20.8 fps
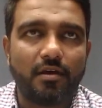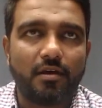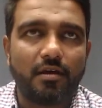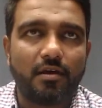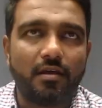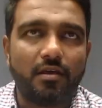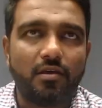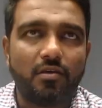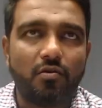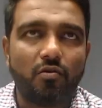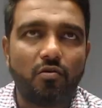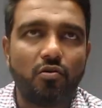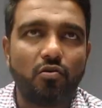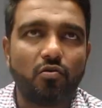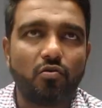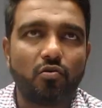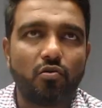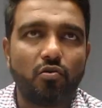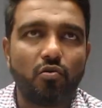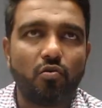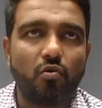
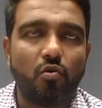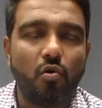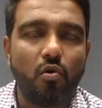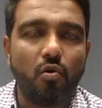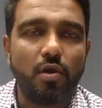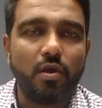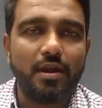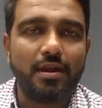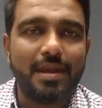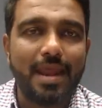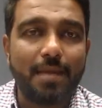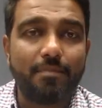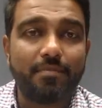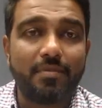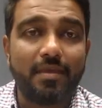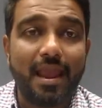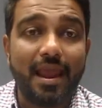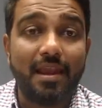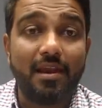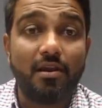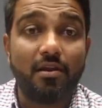you go in depth
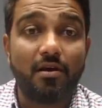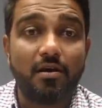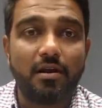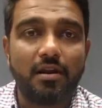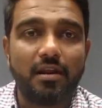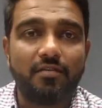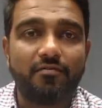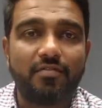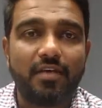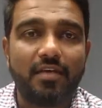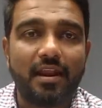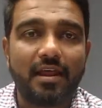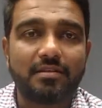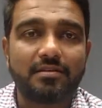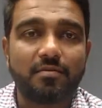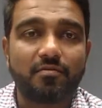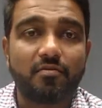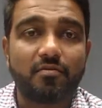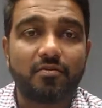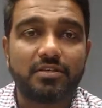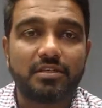and learn if there are
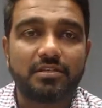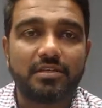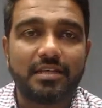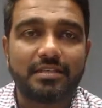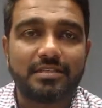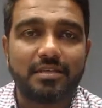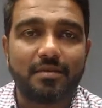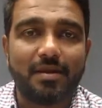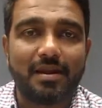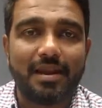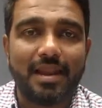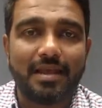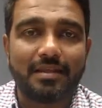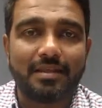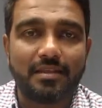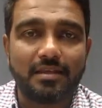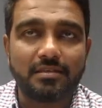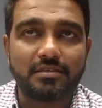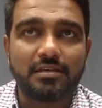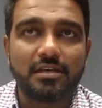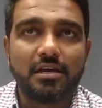some questions in assignment like
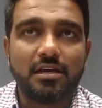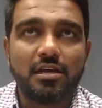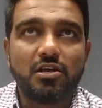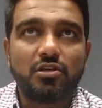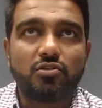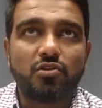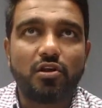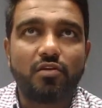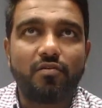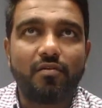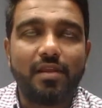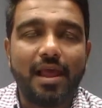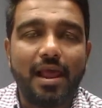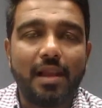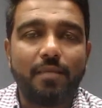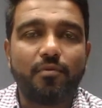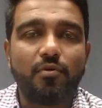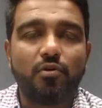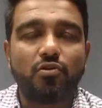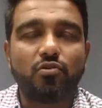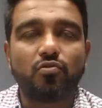this, so it will
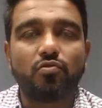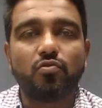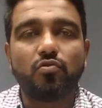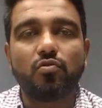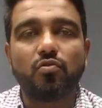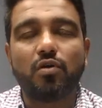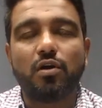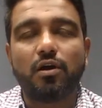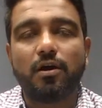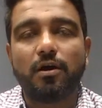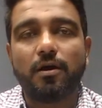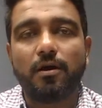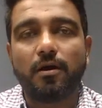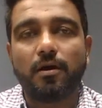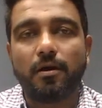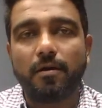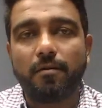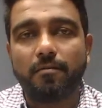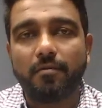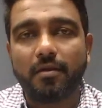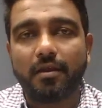help you
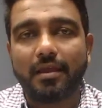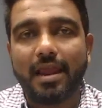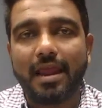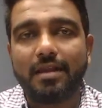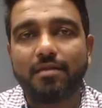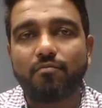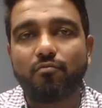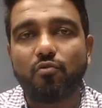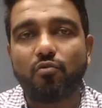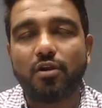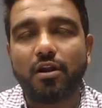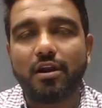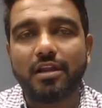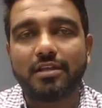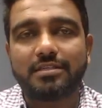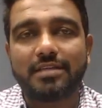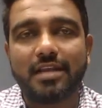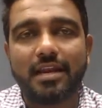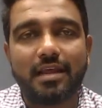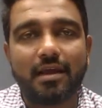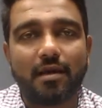to get more
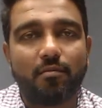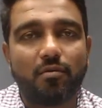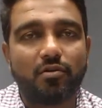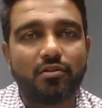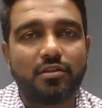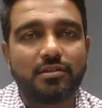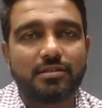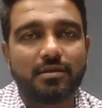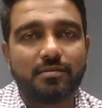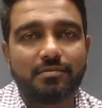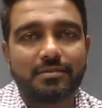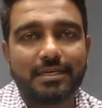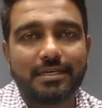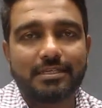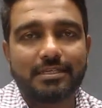understanding about the subject.